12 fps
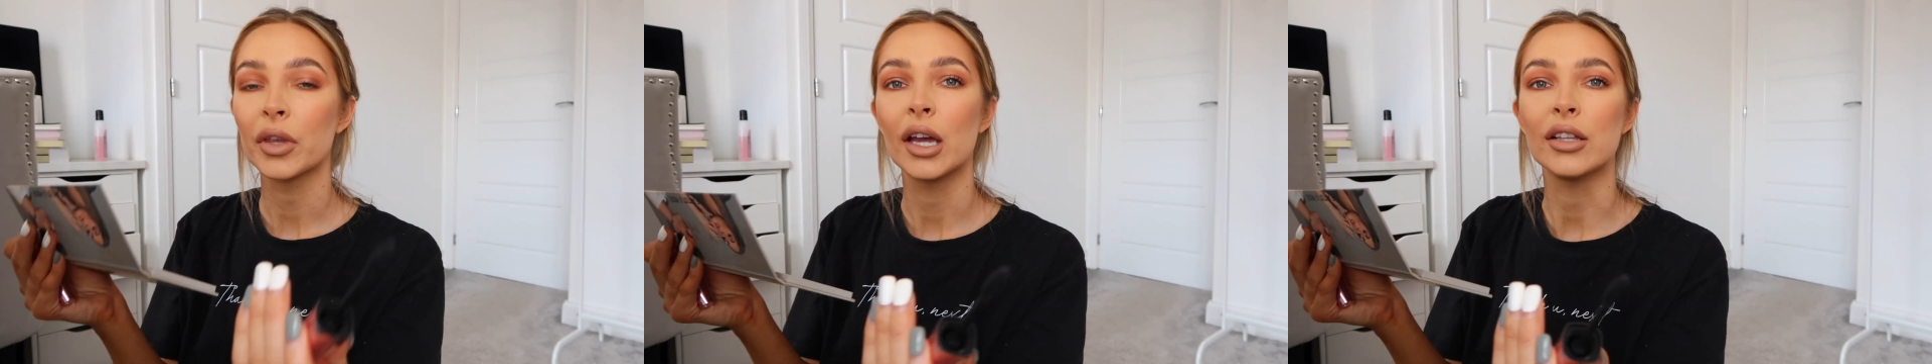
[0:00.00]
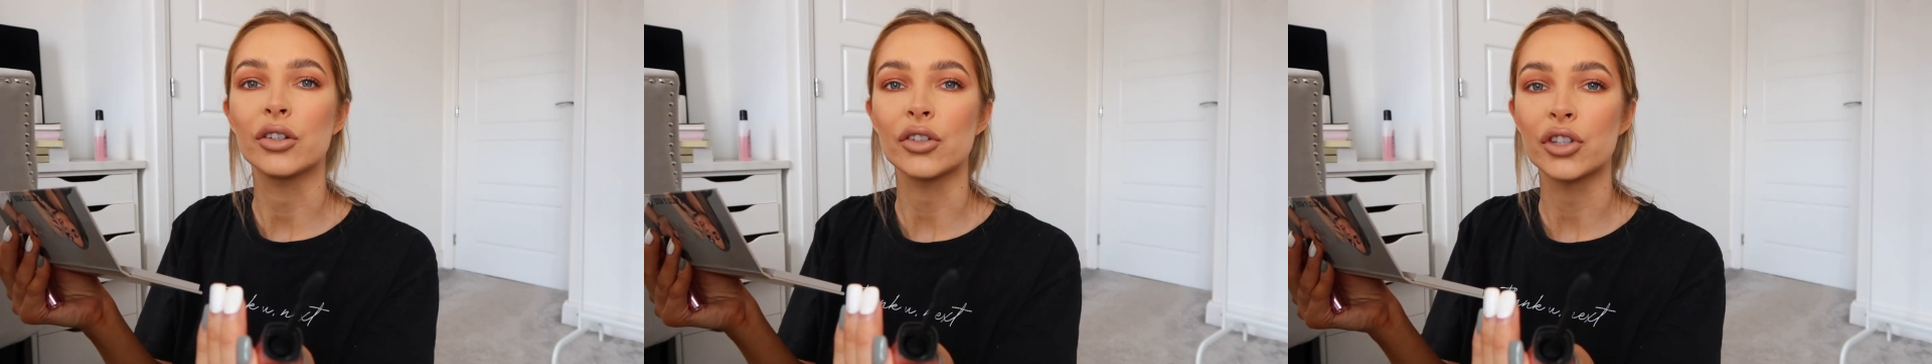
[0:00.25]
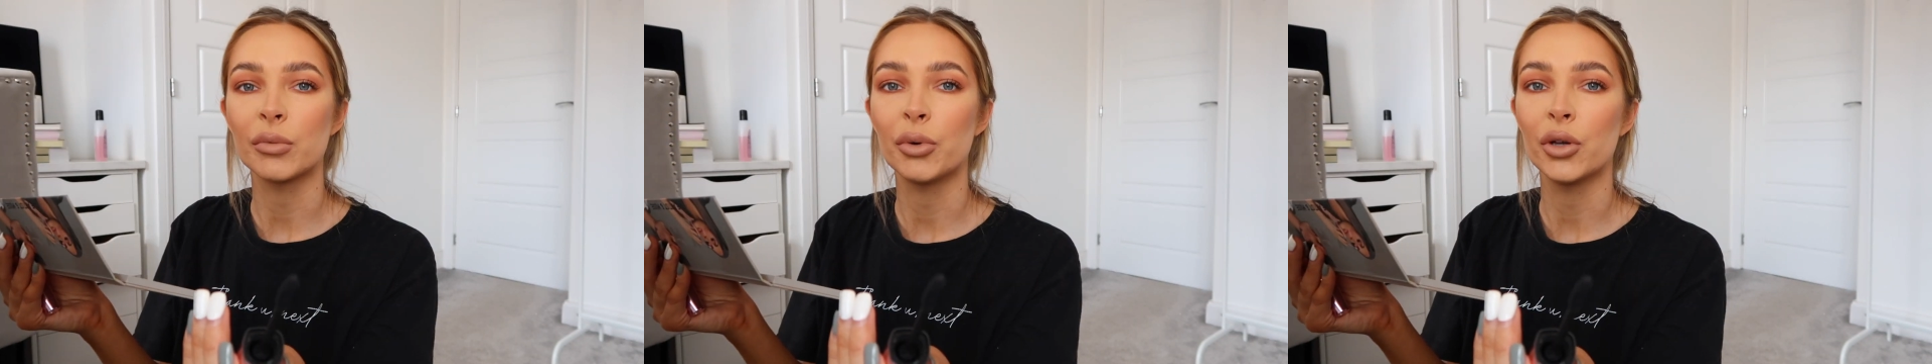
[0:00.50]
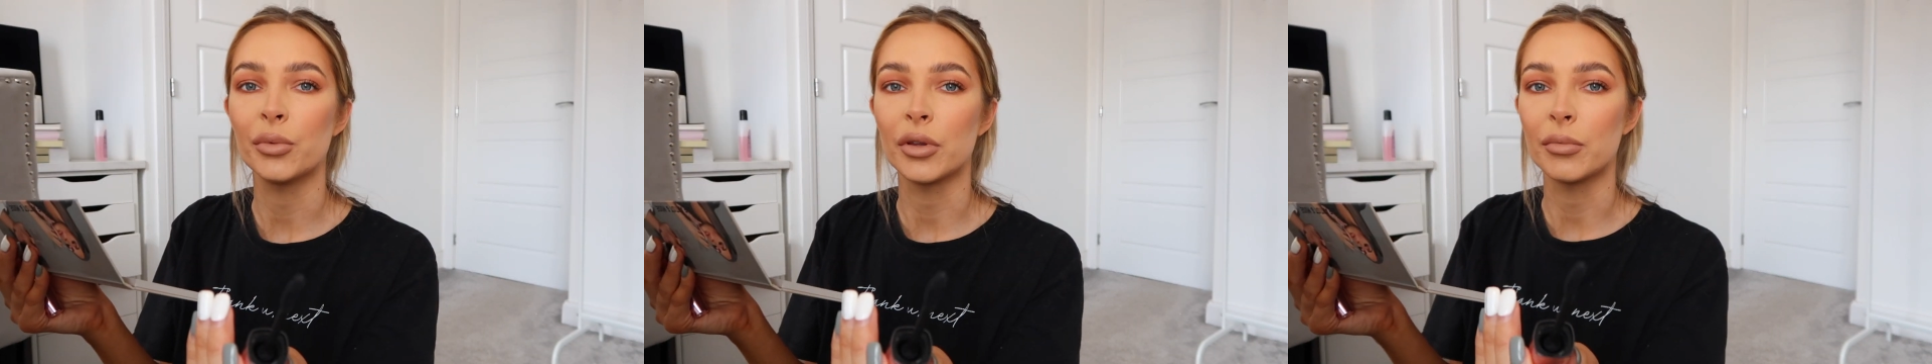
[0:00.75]
it's got to the
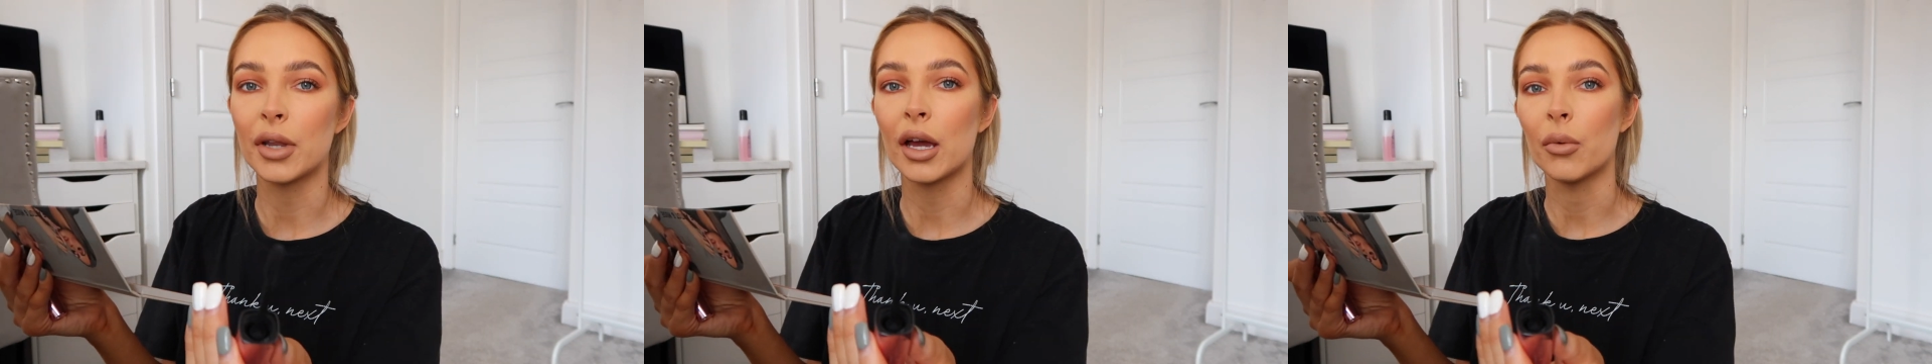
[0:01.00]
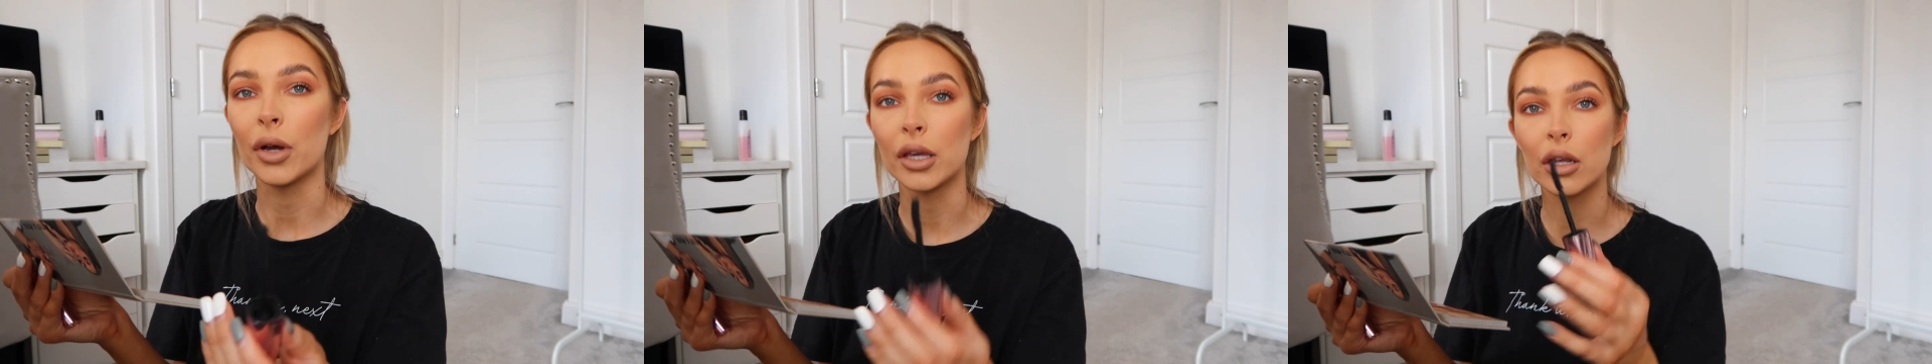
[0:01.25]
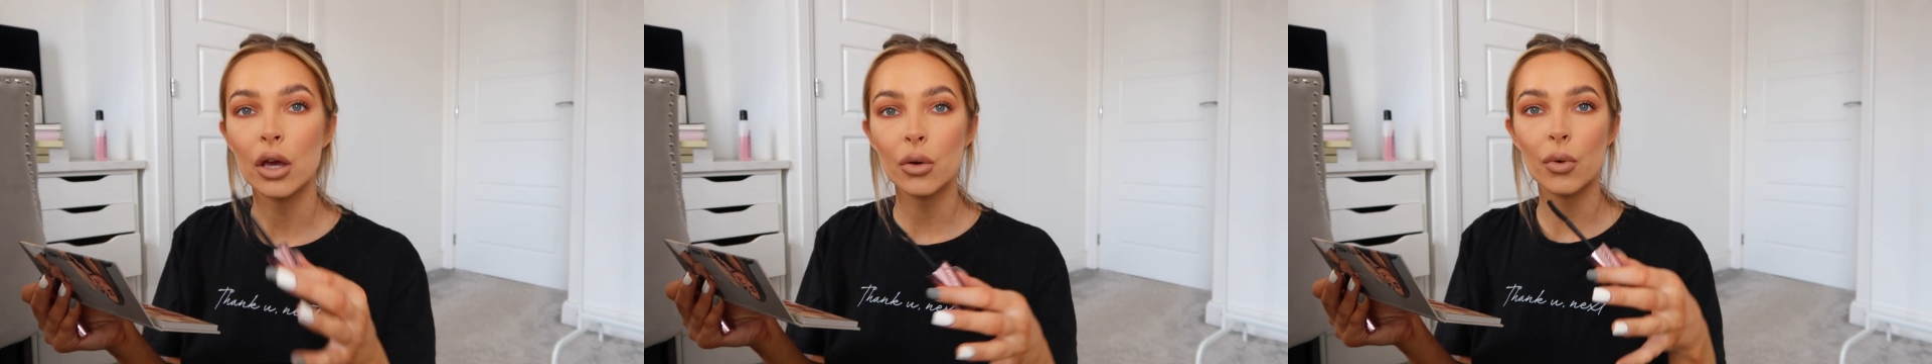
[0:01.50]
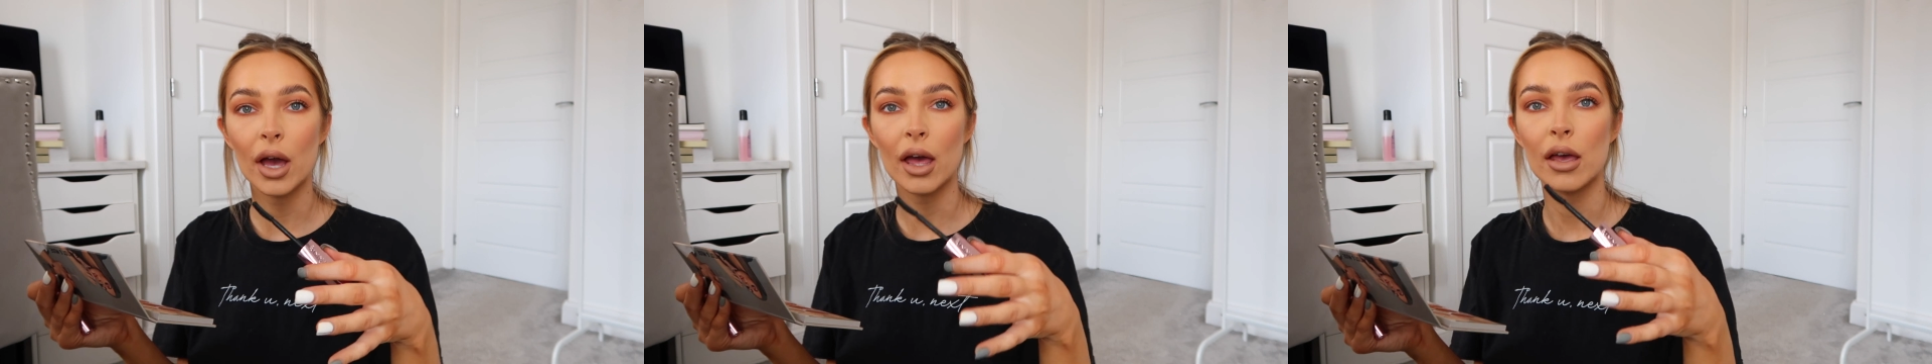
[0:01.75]
point with them now where, you know,
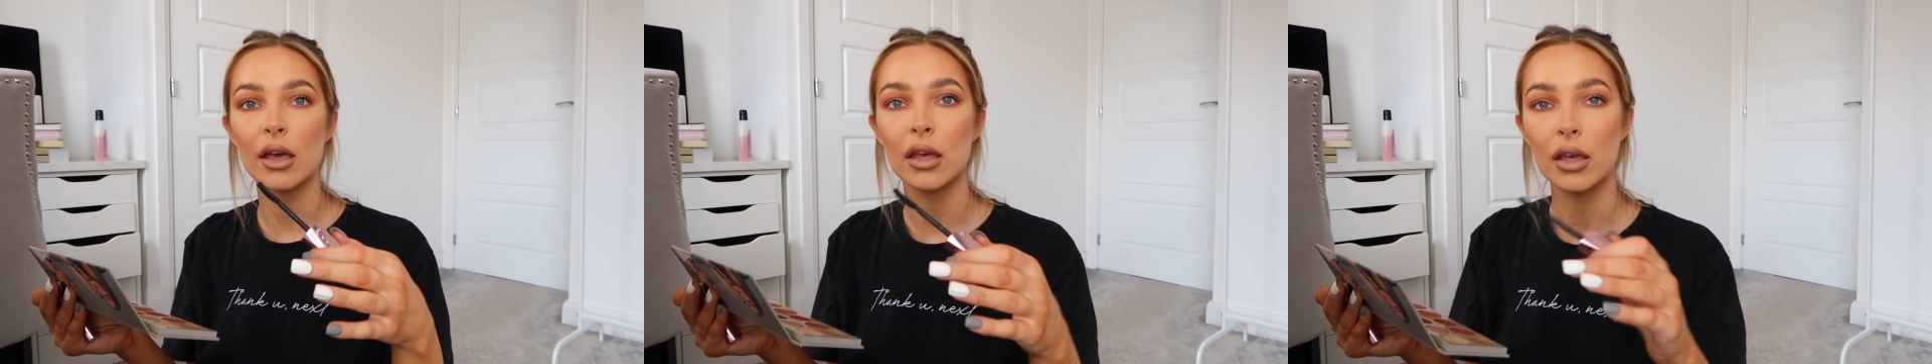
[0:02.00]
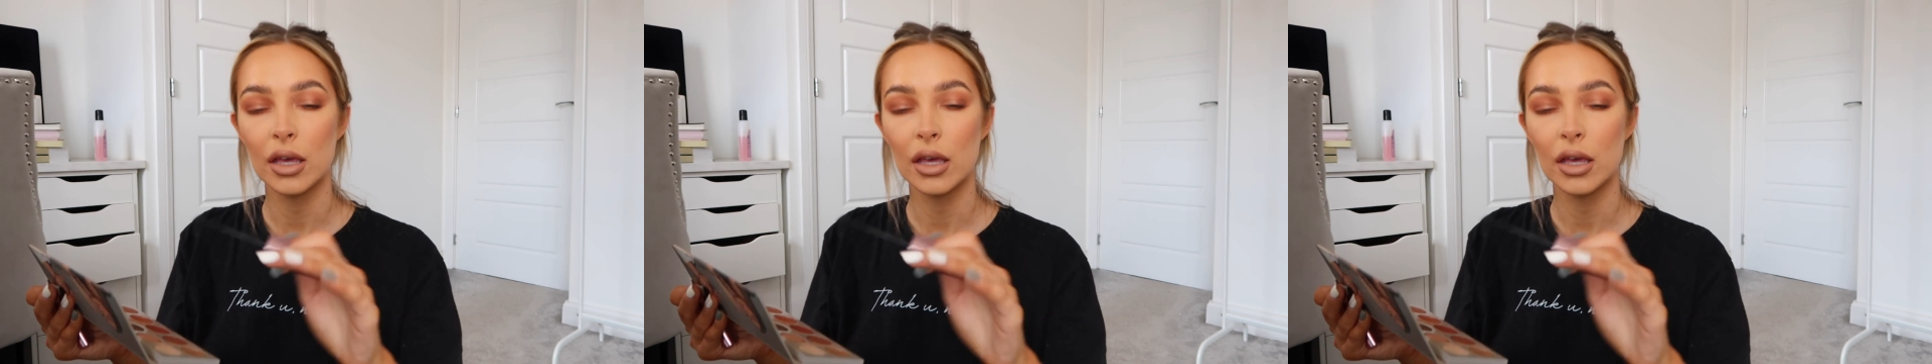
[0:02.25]
where